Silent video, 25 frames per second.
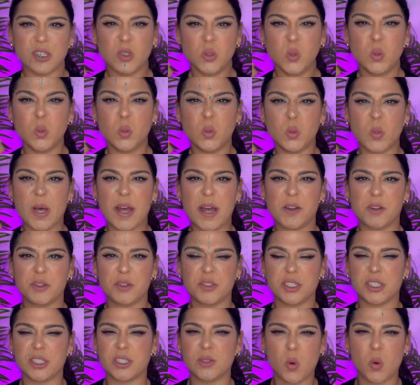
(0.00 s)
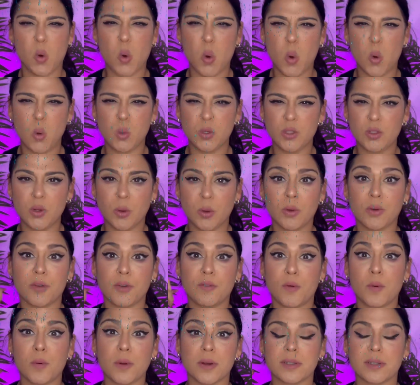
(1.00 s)
ooh, energy, whoo, solar
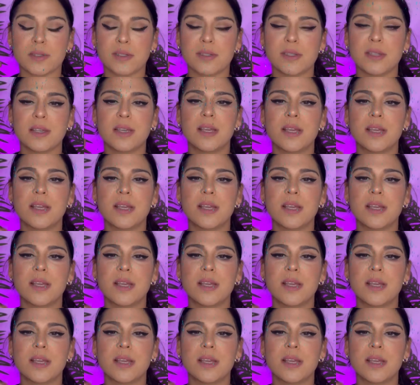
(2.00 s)
force.